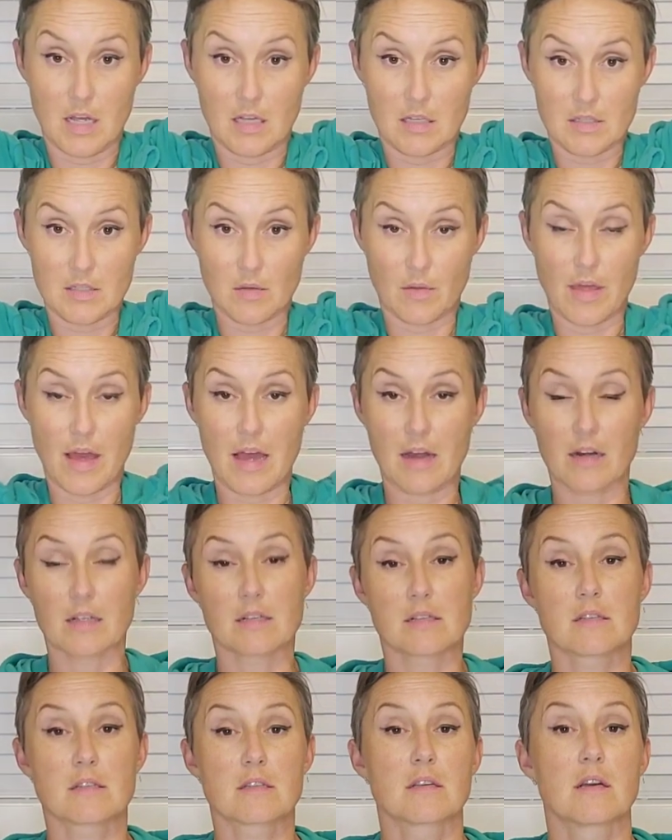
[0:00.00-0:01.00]
So that
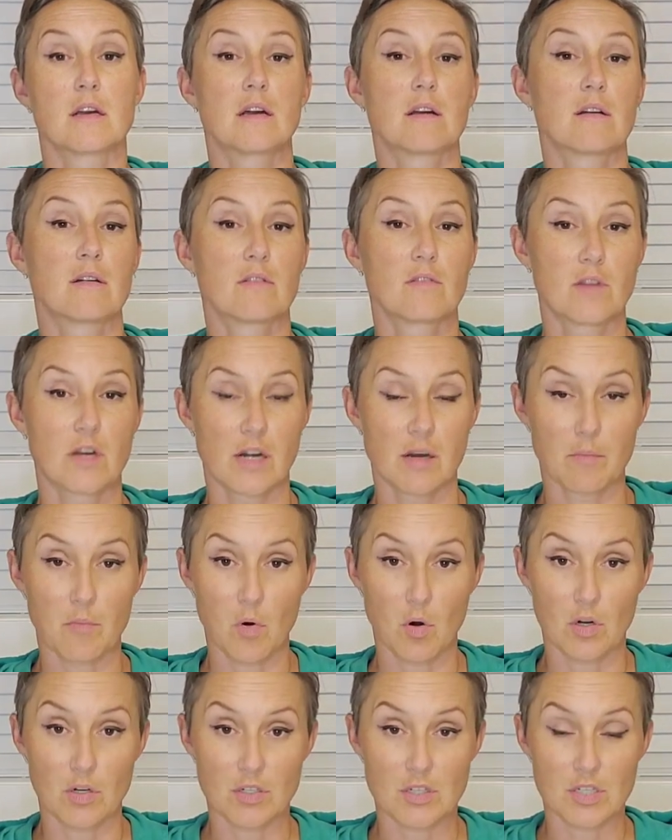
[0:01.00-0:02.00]
is very
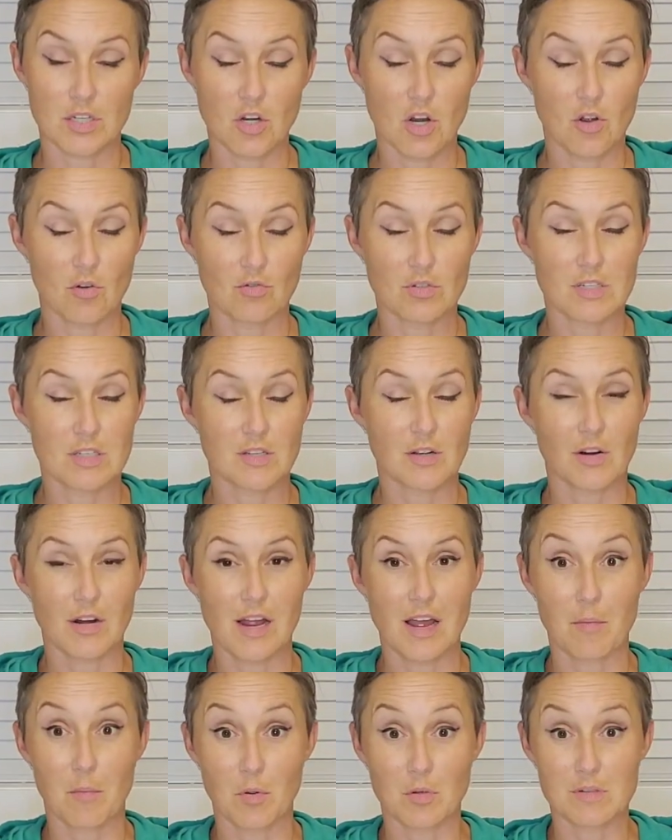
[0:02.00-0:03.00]
important to note. Sorry,
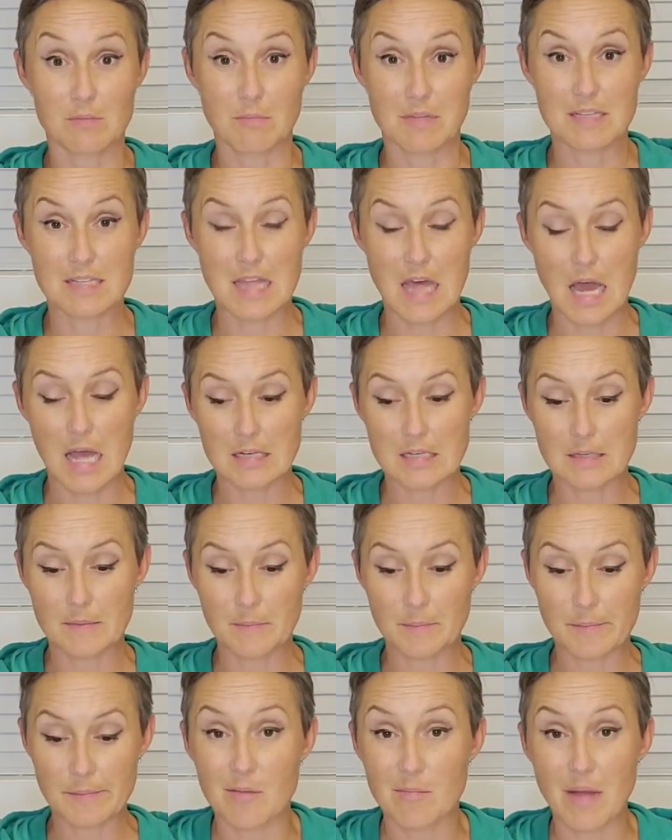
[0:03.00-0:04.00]
I almost missed that.
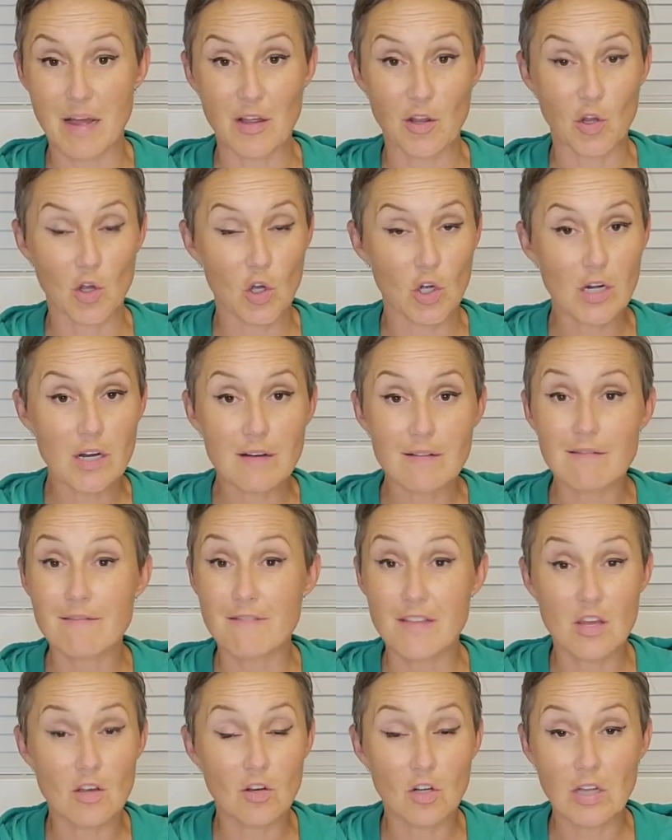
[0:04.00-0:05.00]
Um, I couldn't
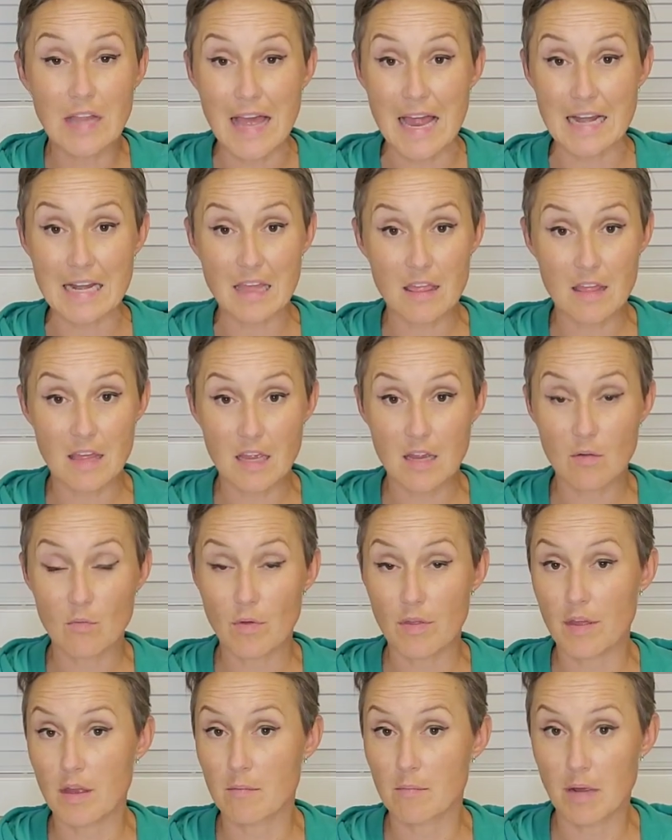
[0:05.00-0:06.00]
feel anything
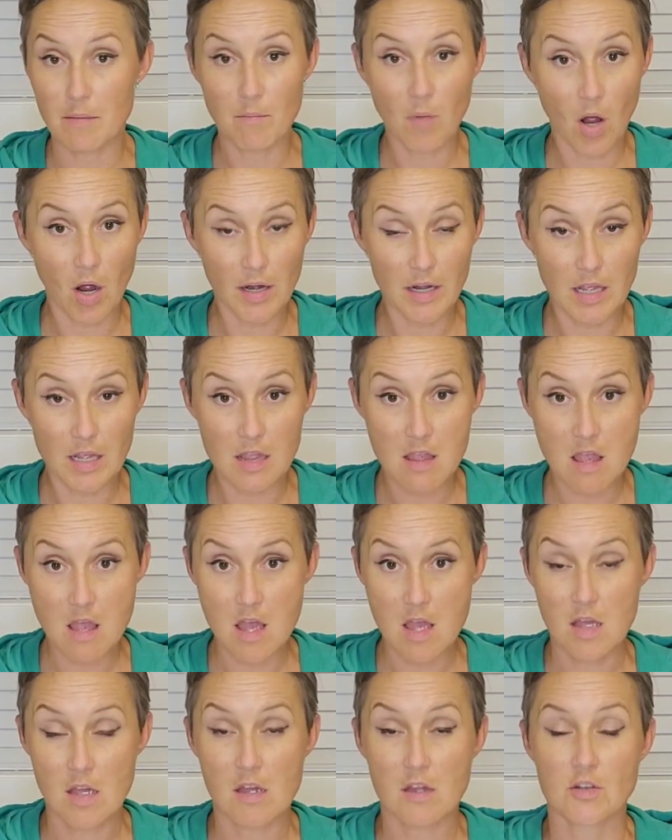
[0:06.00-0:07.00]
within my body
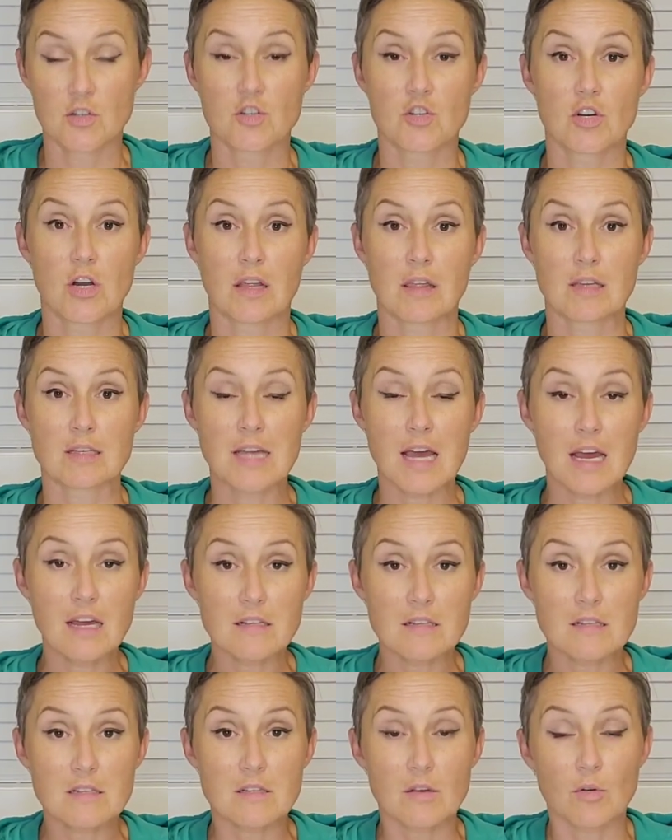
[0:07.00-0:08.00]
during the
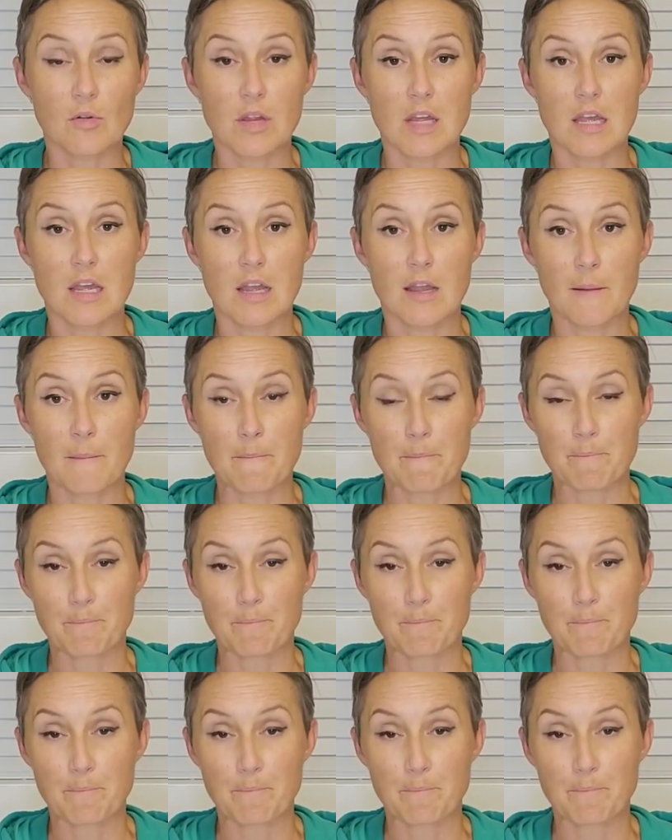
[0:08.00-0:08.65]
test. So the,